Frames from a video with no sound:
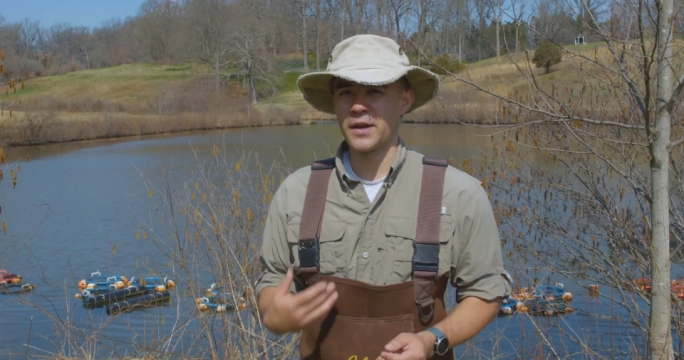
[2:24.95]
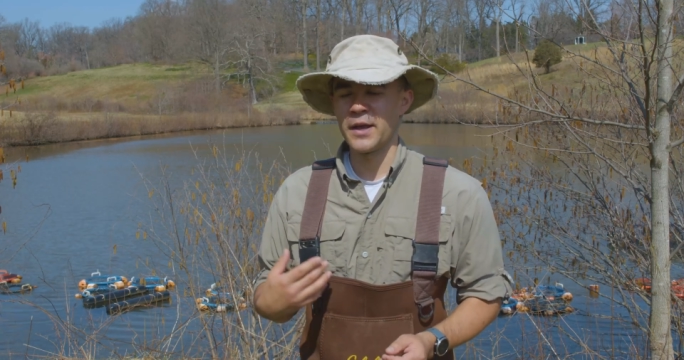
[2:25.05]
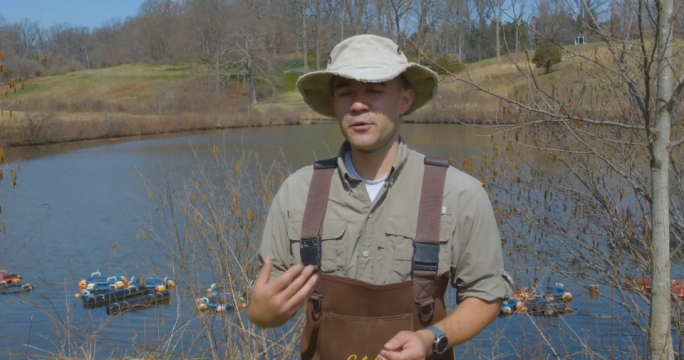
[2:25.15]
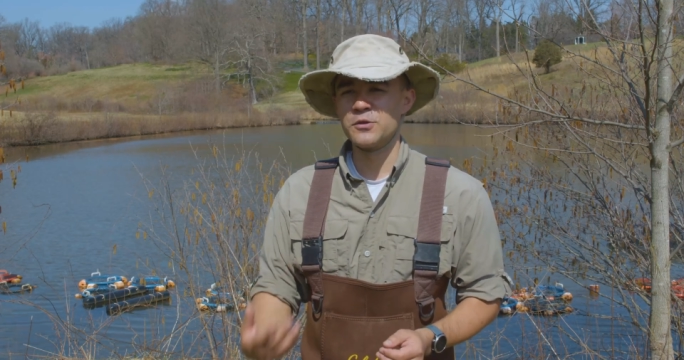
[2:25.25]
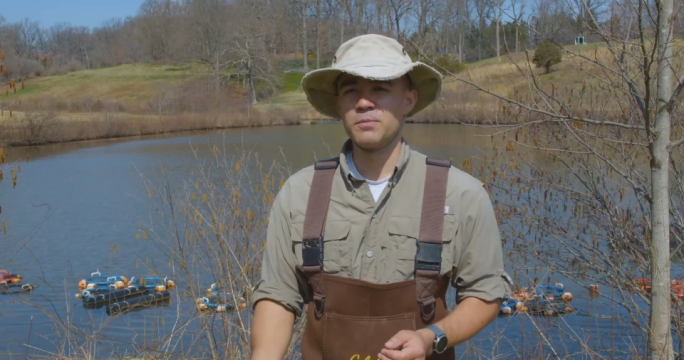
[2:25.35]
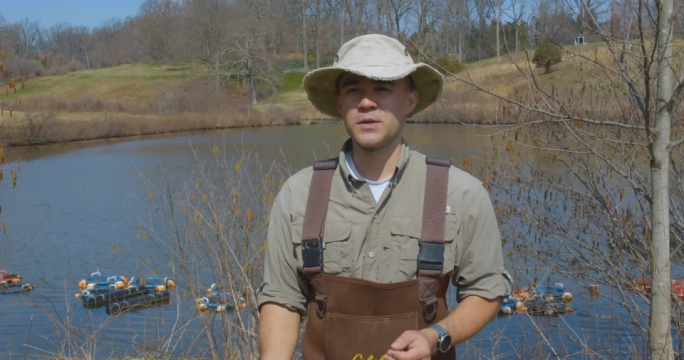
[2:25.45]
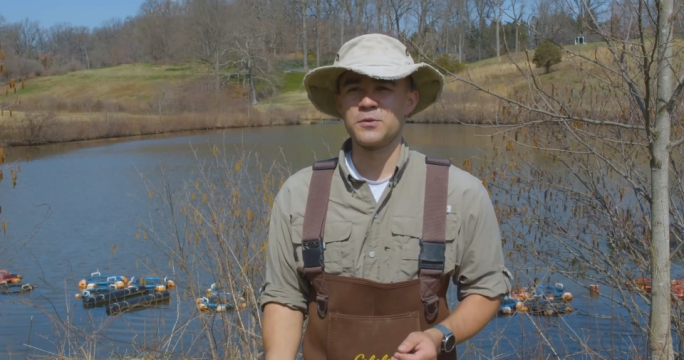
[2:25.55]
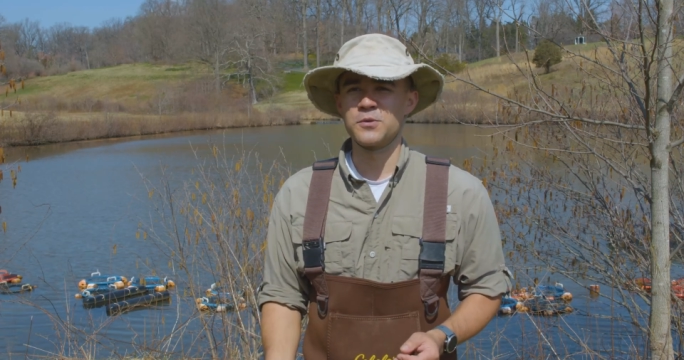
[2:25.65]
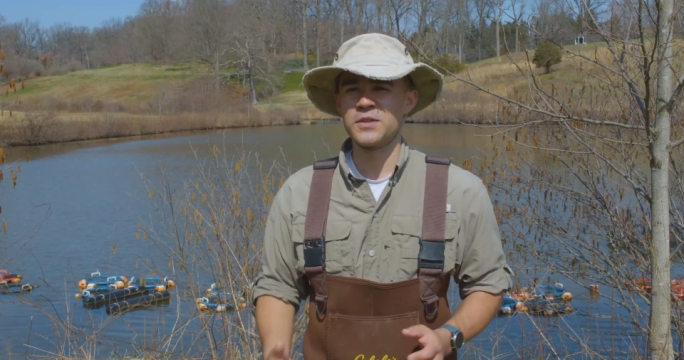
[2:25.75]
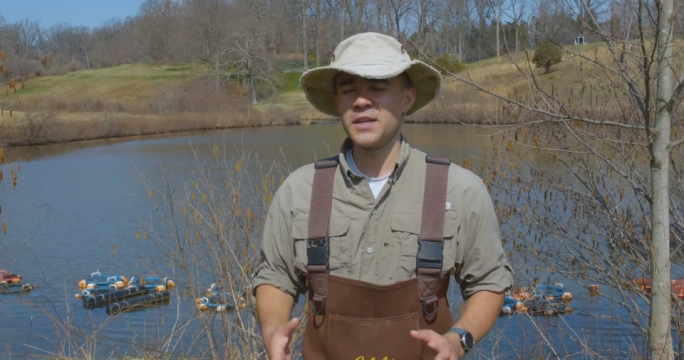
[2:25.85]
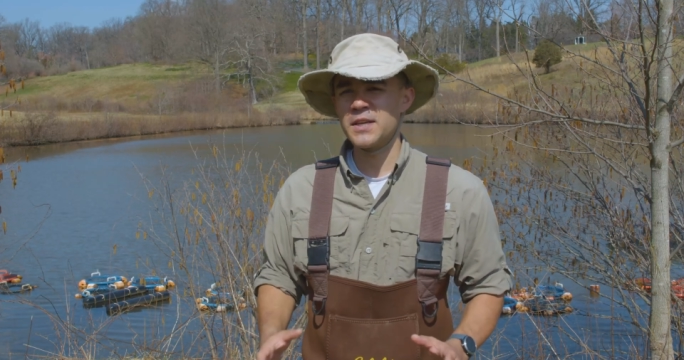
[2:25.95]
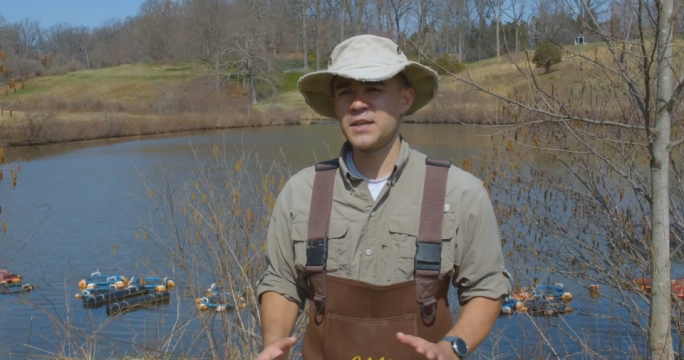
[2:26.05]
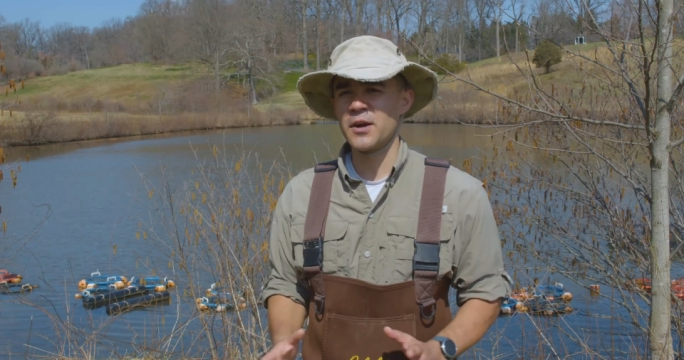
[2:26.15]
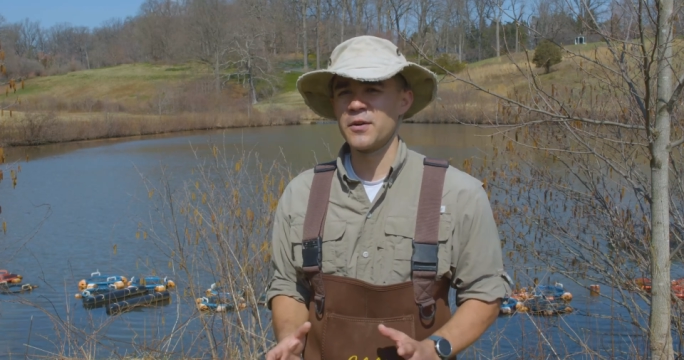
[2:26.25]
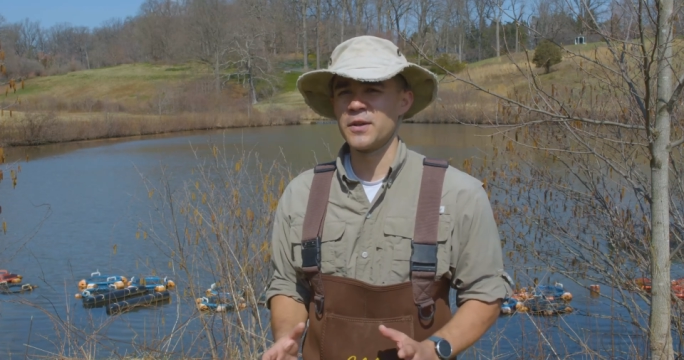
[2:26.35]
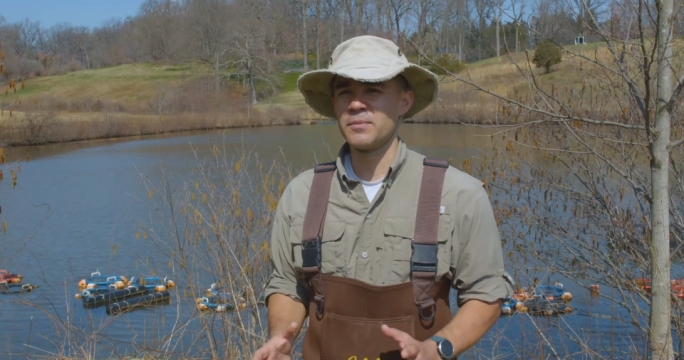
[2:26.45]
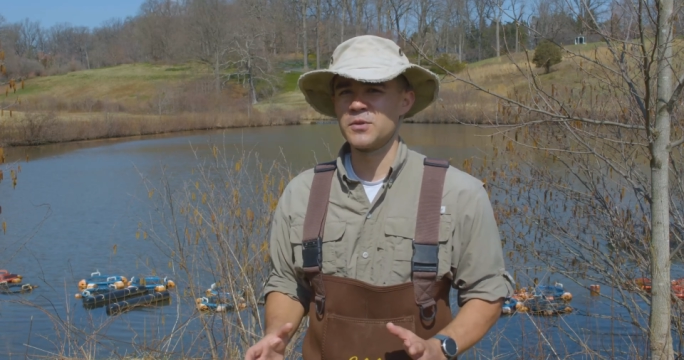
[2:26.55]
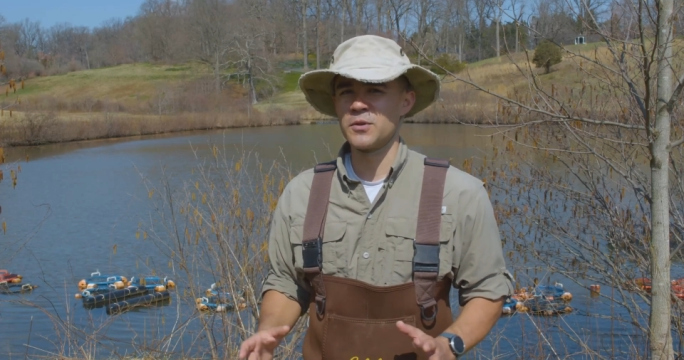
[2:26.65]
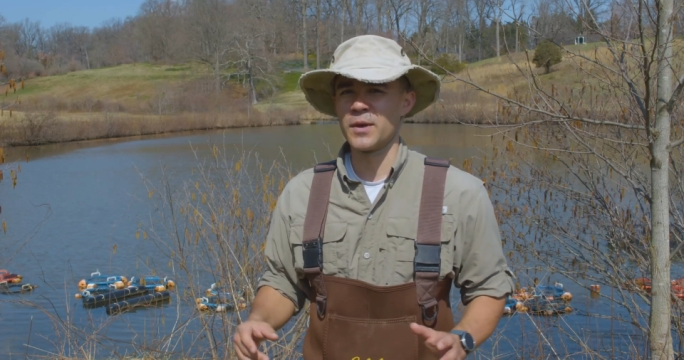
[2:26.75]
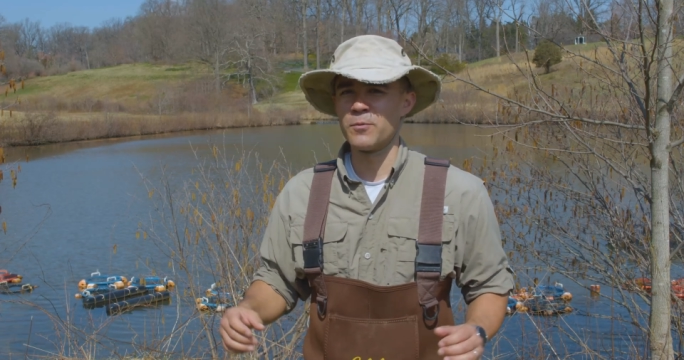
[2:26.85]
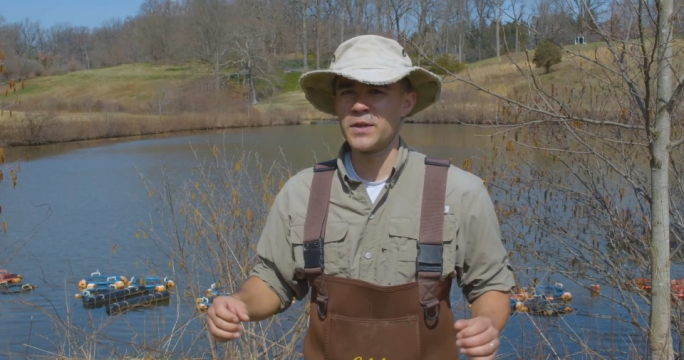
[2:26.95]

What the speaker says: and those mussels, taking care of them so that